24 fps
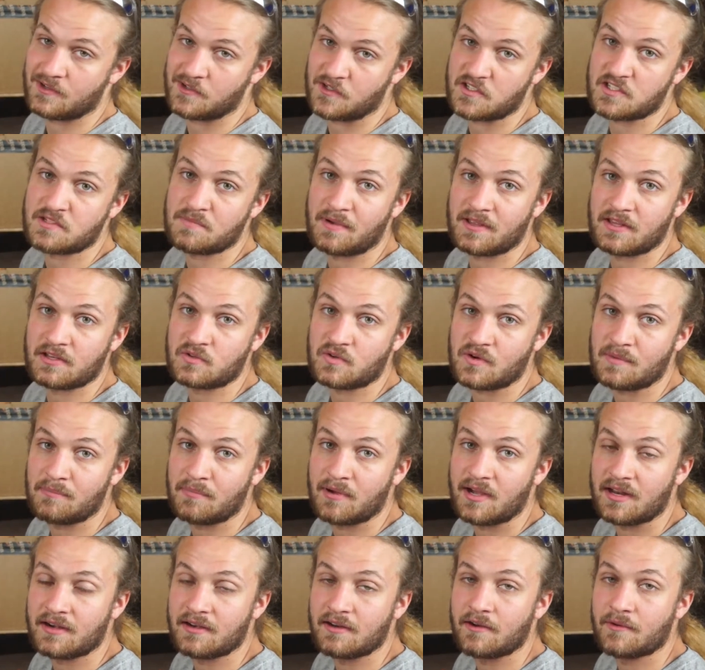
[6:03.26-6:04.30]
adjusted by the trim
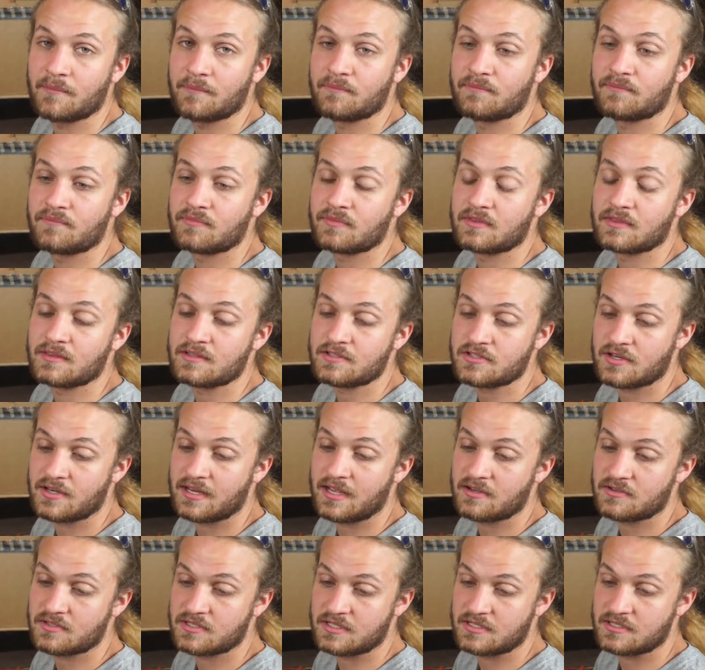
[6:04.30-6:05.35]
pod here. This
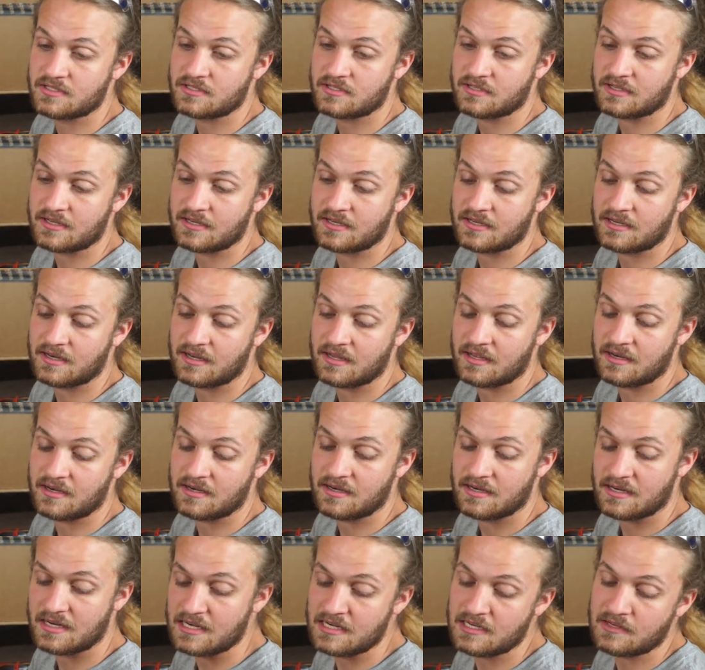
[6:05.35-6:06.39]
allows us to get an
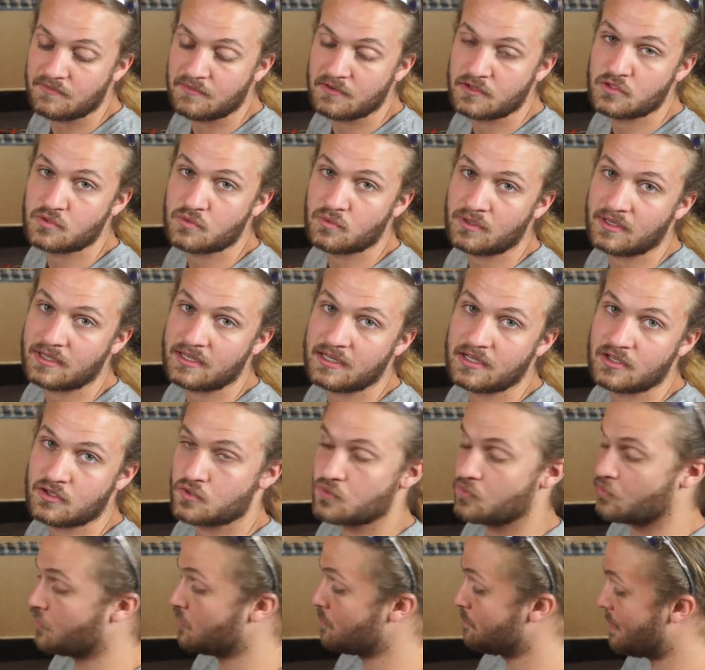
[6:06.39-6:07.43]
individually
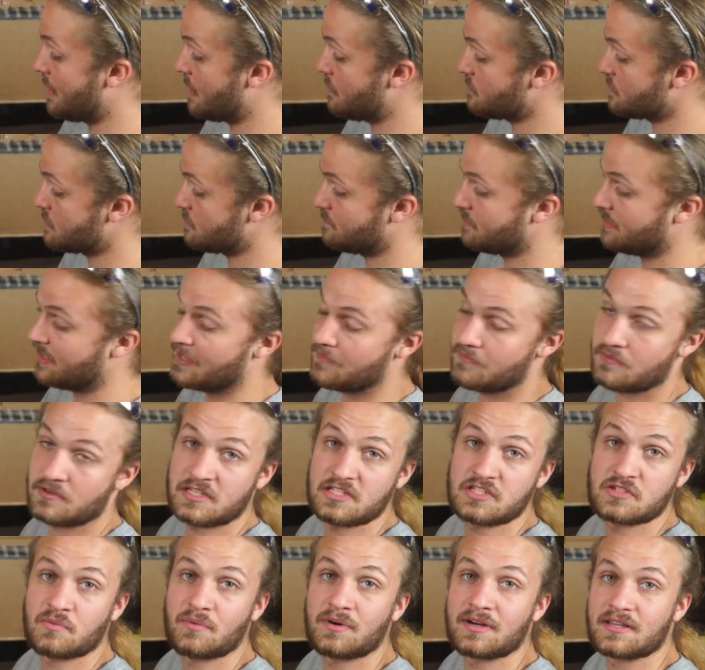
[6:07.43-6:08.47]
controlled power supply for
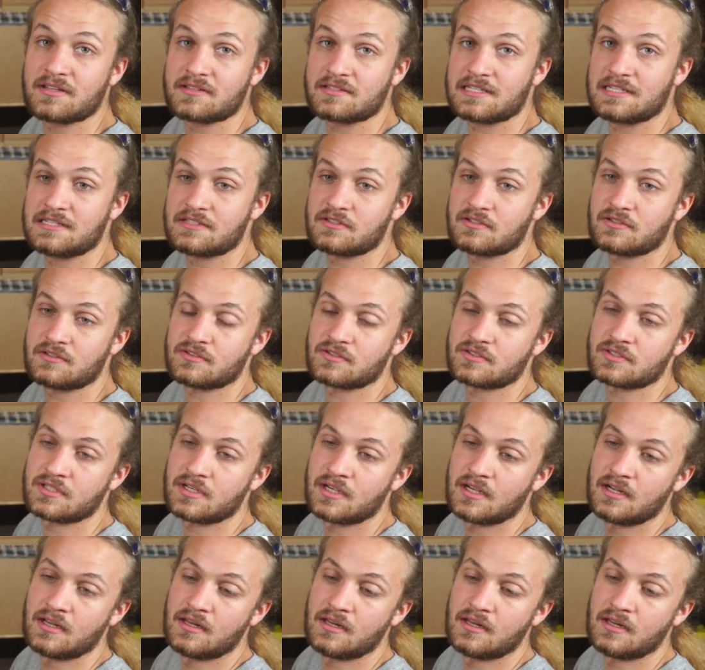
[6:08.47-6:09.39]
each one of the sensors,